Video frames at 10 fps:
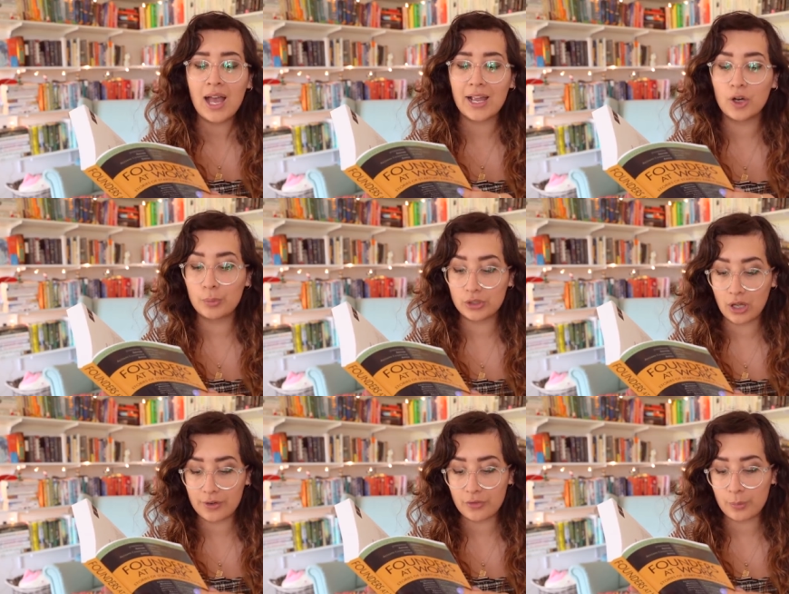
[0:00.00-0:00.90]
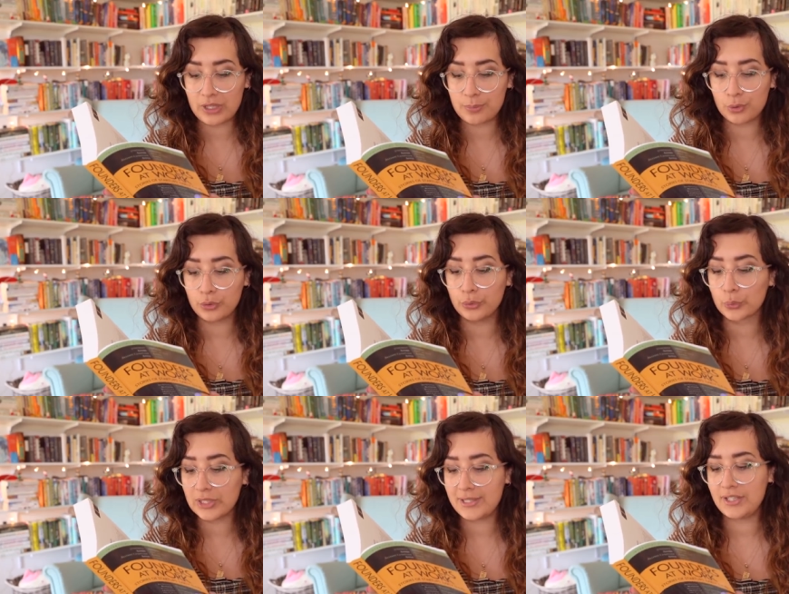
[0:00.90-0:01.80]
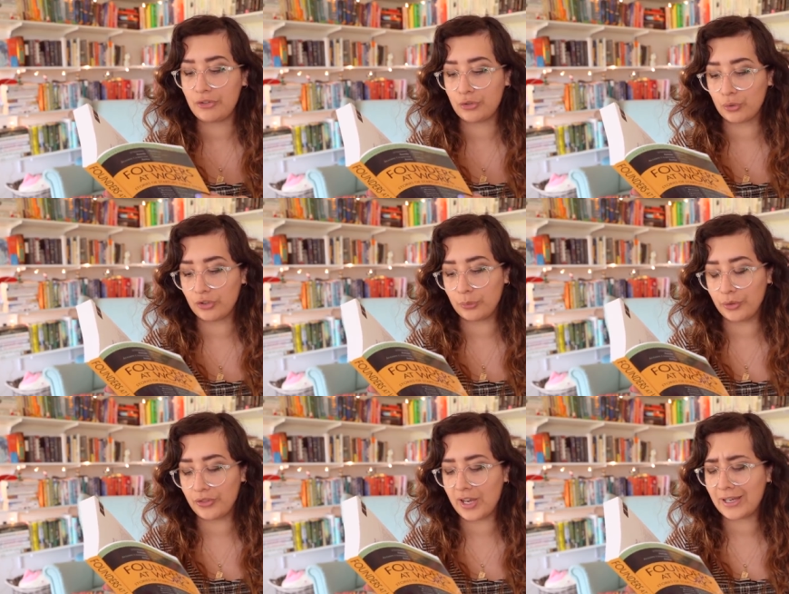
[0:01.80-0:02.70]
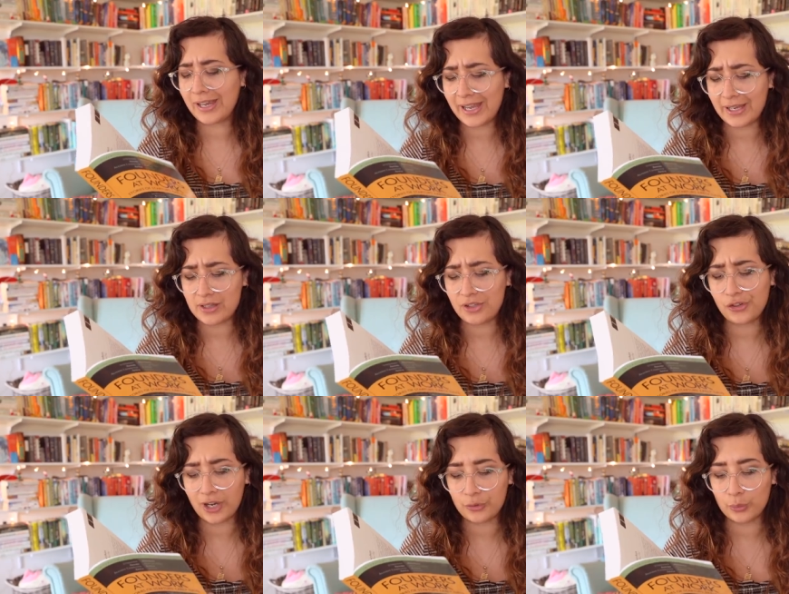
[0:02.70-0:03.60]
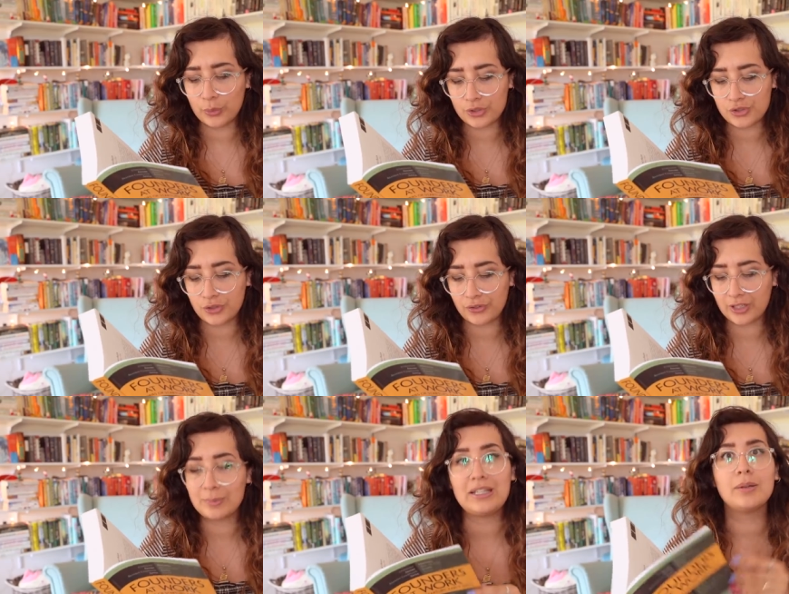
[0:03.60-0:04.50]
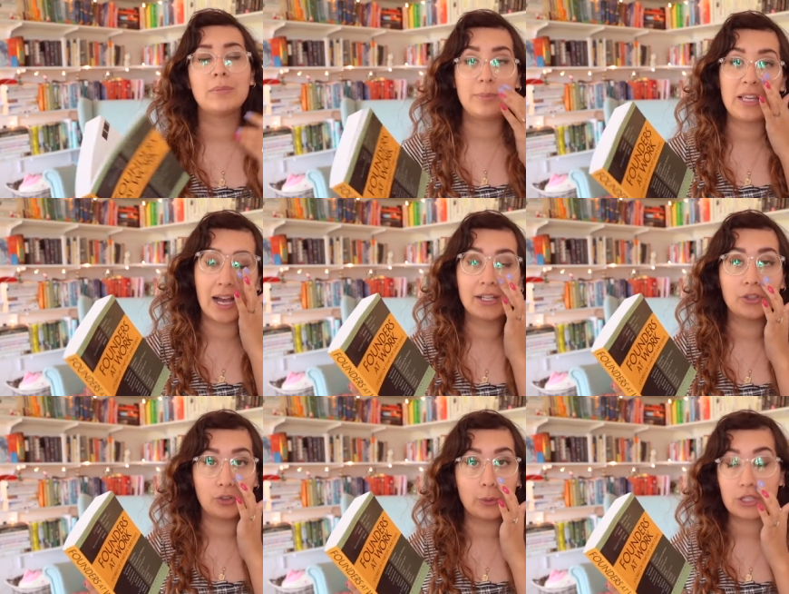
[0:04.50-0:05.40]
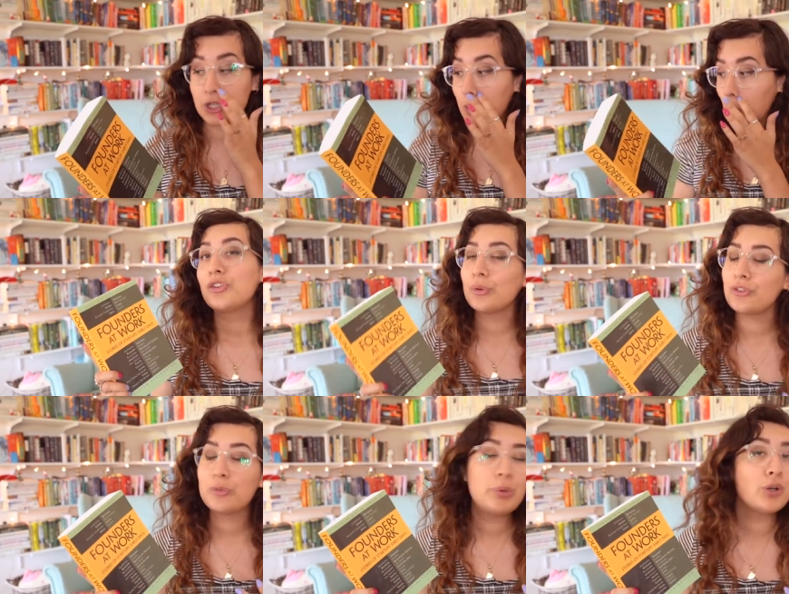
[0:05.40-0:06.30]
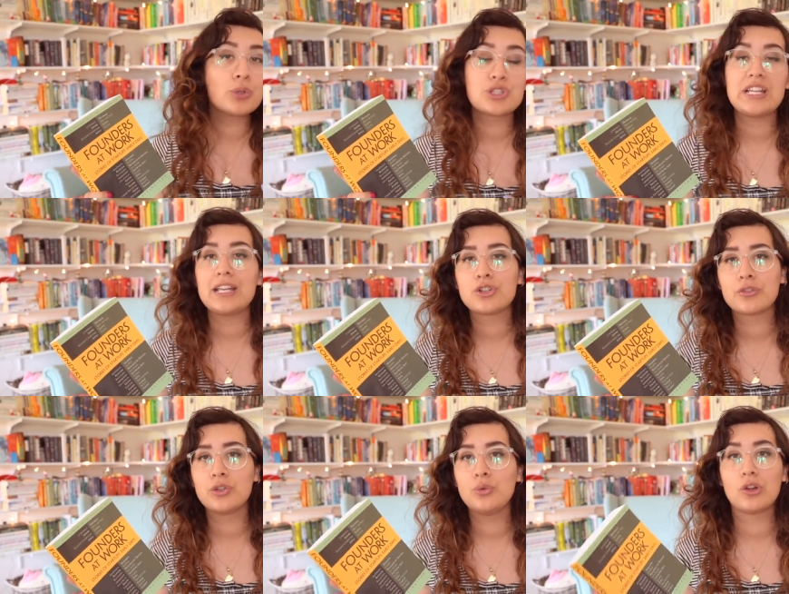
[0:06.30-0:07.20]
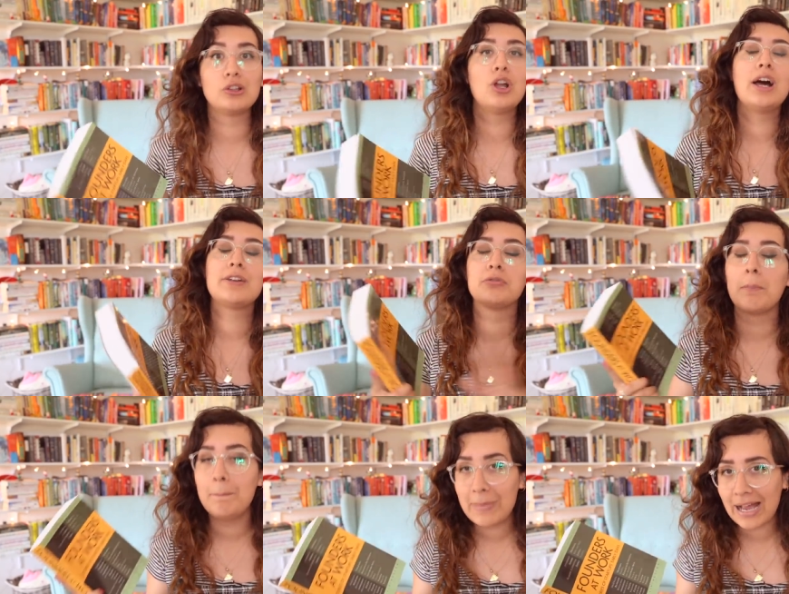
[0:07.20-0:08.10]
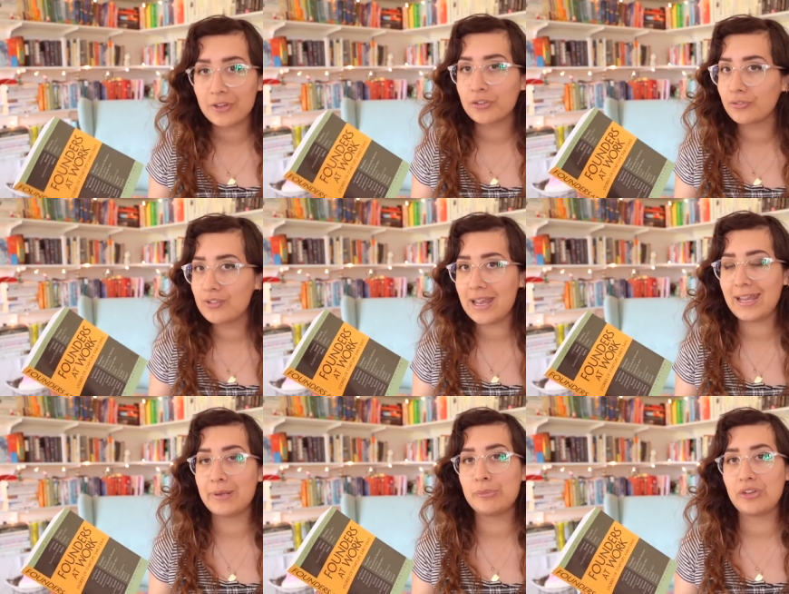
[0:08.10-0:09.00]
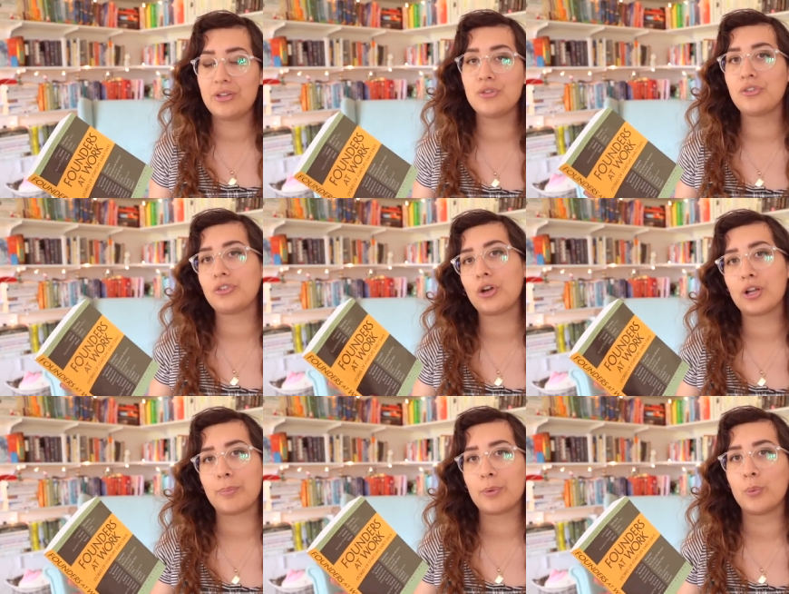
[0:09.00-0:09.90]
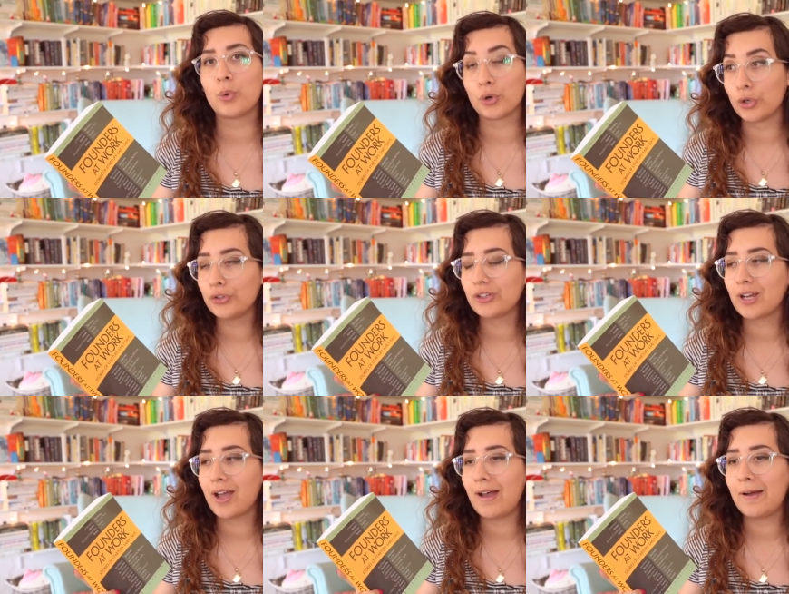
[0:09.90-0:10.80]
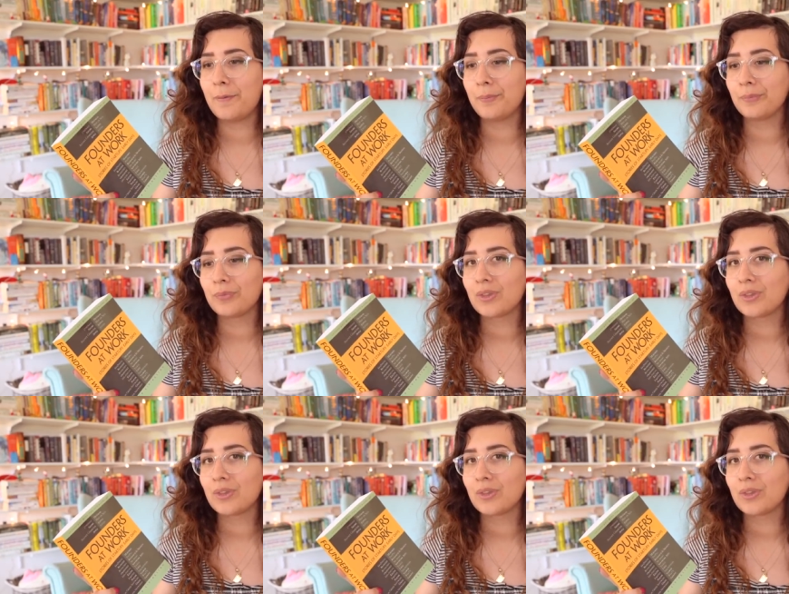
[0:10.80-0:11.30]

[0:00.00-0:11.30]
I hope a lot of the people who read these stories will think, hey, these guys were once just like me. Maybe I could do it too. So it's this book where she interviews a lot of massive names in the startup world, um,